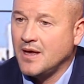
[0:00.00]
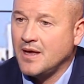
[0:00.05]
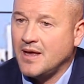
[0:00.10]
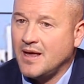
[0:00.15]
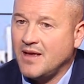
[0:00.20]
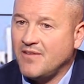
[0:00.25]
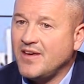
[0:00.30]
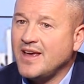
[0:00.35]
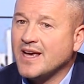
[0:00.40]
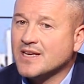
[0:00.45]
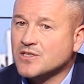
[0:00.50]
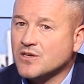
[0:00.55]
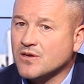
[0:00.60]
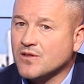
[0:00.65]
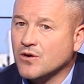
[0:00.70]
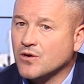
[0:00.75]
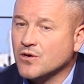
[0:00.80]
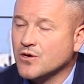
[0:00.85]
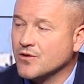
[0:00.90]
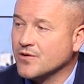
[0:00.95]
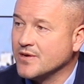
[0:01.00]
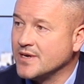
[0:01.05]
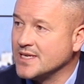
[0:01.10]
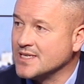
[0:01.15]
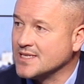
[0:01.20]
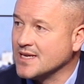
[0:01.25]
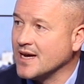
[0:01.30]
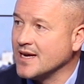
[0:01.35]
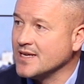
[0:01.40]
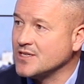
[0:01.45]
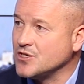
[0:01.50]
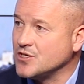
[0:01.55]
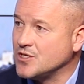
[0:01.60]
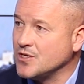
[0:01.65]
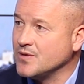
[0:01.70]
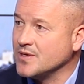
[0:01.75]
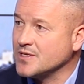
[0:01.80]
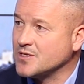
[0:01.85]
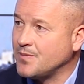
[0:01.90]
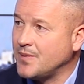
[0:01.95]
If he hasn't got the hunger and desire to
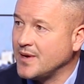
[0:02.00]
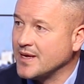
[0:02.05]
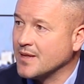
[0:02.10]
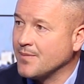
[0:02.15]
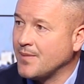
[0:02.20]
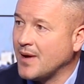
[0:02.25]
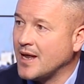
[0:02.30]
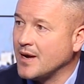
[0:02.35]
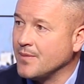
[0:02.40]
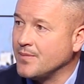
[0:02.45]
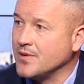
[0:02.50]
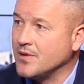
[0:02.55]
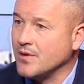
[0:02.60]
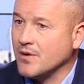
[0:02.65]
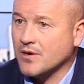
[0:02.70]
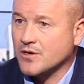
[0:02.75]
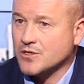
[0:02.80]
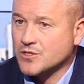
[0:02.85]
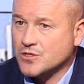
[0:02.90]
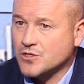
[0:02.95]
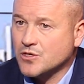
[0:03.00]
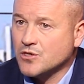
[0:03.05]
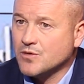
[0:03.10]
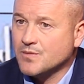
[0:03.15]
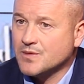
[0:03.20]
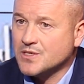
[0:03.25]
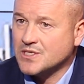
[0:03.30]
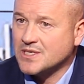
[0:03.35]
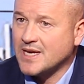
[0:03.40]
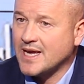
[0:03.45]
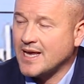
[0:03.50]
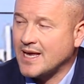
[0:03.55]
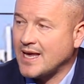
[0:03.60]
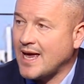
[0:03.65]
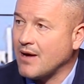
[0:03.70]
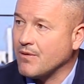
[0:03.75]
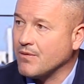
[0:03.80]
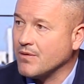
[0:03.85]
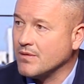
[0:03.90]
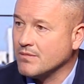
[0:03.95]
do it, to pick the baton up and do it, because tournaments take
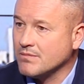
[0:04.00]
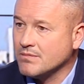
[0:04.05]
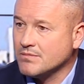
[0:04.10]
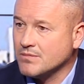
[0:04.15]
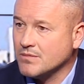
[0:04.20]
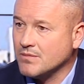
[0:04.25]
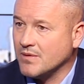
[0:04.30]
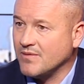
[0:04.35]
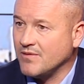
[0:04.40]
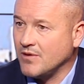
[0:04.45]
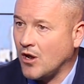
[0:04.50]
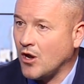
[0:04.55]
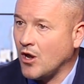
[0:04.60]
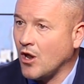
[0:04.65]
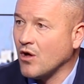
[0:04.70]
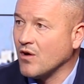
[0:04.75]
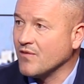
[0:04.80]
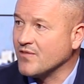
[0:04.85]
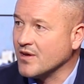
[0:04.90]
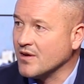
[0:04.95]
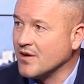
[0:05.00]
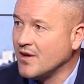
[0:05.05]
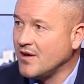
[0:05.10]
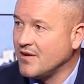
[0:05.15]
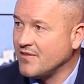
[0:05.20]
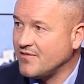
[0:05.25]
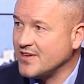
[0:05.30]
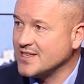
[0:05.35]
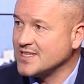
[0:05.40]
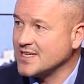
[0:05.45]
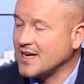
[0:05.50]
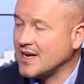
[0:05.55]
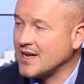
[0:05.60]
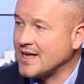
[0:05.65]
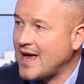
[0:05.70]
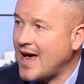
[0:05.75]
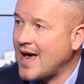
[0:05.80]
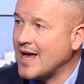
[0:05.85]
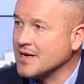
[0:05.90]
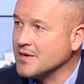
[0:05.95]
out a lot of you,
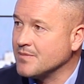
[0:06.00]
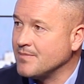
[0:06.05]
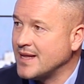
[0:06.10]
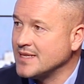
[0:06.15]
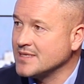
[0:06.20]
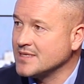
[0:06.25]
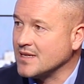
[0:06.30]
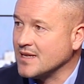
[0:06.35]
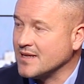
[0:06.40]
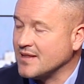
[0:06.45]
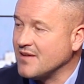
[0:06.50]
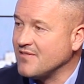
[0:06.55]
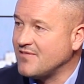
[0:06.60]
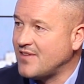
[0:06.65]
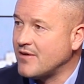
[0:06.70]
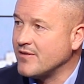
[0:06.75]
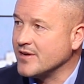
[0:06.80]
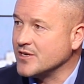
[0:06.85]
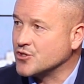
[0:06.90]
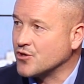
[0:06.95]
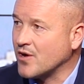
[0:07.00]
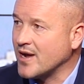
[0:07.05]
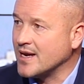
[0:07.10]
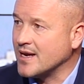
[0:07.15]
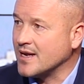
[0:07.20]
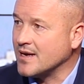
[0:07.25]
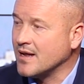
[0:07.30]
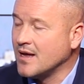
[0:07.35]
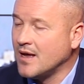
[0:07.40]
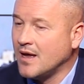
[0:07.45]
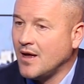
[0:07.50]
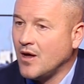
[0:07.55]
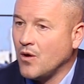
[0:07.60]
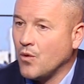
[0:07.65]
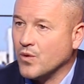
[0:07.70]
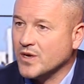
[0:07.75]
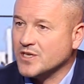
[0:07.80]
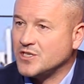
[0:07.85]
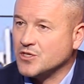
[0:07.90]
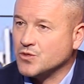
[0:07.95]
physically and mentally, they're very draining,
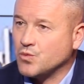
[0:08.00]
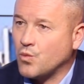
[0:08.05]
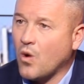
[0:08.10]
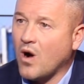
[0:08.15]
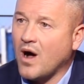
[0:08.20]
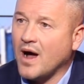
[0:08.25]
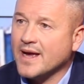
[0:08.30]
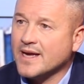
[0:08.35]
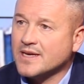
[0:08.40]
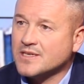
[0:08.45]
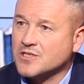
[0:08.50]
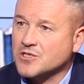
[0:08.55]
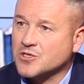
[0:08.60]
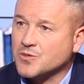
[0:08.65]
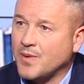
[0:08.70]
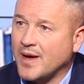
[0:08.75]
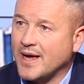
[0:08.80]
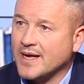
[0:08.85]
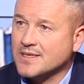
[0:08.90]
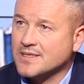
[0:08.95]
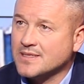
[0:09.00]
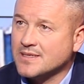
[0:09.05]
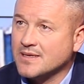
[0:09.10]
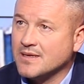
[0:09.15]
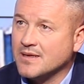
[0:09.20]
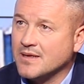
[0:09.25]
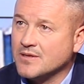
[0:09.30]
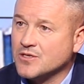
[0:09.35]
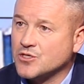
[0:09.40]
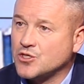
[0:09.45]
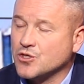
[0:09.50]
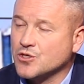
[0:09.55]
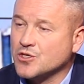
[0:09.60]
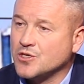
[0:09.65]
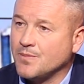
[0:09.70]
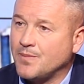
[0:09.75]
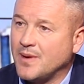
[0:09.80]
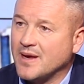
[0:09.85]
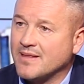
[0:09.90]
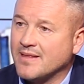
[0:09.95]
which is why I suspect such
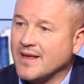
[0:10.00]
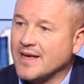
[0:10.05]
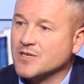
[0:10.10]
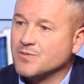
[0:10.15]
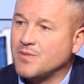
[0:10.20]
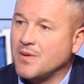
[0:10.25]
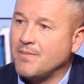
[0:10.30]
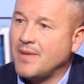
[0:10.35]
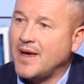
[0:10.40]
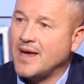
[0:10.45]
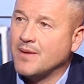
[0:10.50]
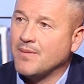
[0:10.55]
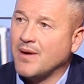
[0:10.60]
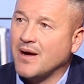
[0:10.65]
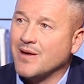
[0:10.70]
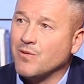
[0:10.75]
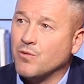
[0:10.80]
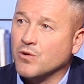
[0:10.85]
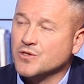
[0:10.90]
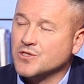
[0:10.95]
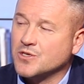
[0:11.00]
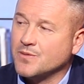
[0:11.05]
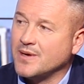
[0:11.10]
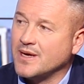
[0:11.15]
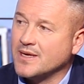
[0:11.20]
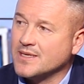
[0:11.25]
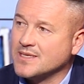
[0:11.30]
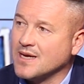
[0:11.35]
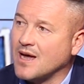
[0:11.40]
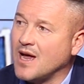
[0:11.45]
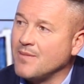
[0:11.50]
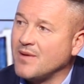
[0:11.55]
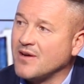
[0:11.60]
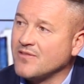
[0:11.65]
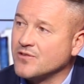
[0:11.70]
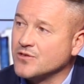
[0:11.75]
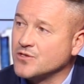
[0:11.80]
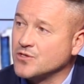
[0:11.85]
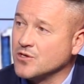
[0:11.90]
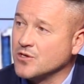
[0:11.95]
a big thing has been made about he wants a bit of time
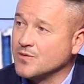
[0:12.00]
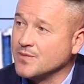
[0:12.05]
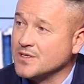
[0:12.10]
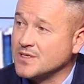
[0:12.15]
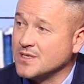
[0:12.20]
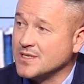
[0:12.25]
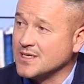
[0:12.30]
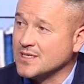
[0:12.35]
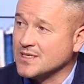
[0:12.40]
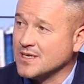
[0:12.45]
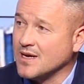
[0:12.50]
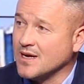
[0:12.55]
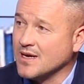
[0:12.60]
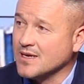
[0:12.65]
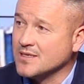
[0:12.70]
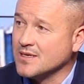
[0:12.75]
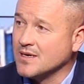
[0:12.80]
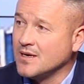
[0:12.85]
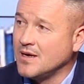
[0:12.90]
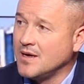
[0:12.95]
after a tournament to decide.